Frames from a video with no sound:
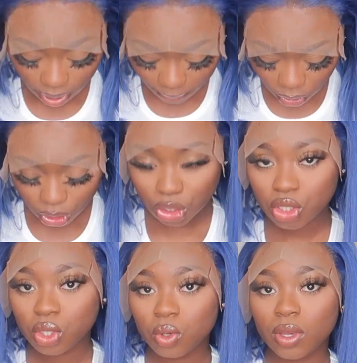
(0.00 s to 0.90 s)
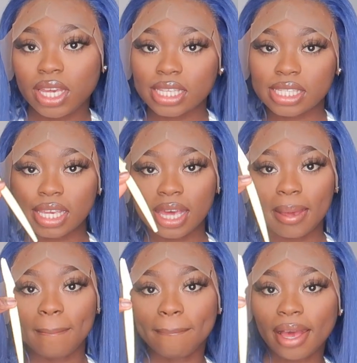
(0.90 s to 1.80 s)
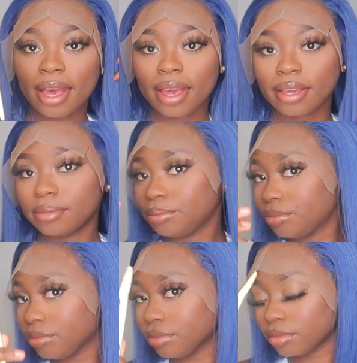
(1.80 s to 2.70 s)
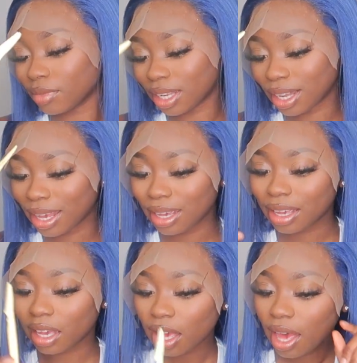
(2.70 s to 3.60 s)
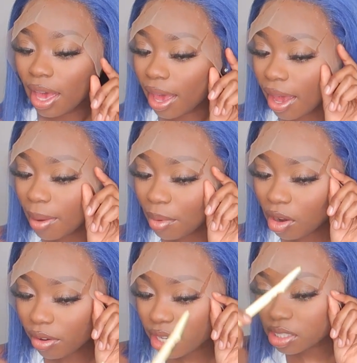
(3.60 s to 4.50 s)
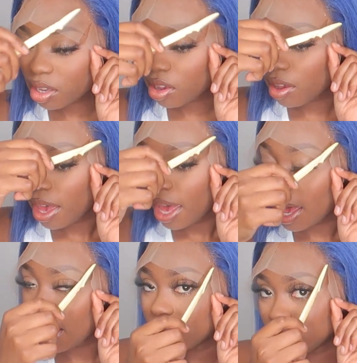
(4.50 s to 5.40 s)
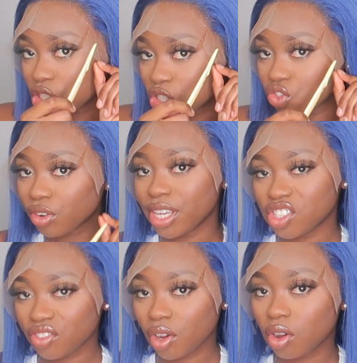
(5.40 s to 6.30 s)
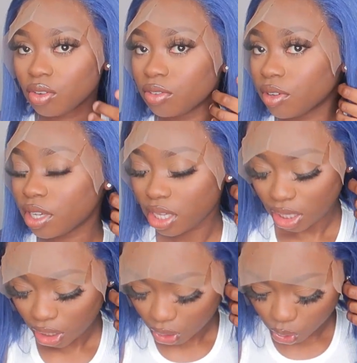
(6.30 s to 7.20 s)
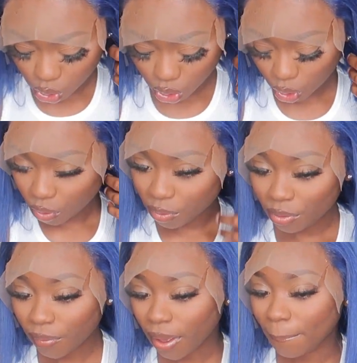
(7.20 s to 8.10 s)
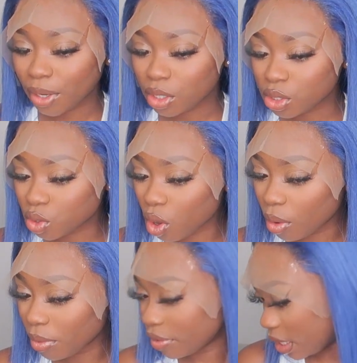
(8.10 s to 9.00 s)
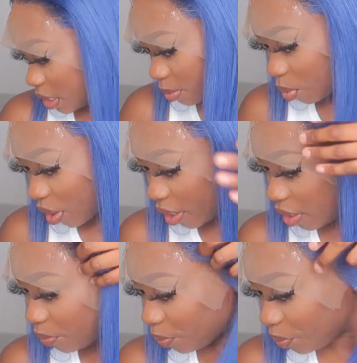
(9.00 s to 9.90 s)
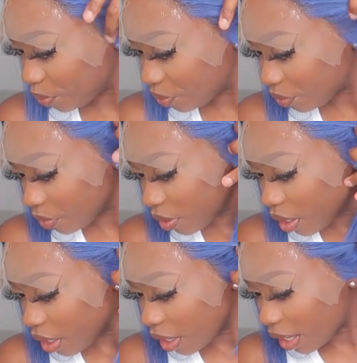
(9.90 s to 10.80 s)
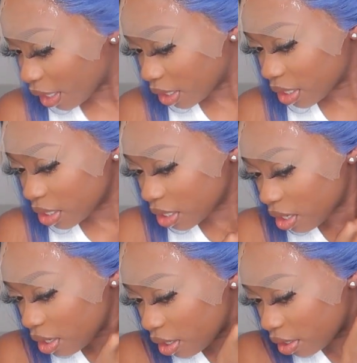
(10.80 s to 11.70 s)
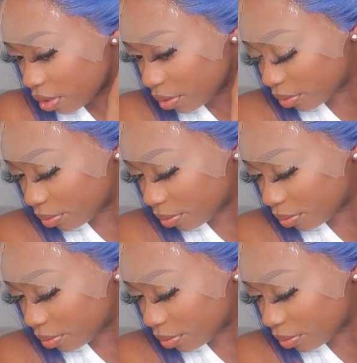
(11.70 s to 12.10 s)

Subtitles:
I'm gonna do is get my like eyebrow razor and just razor it off. So I'm gonna start with this point at the side.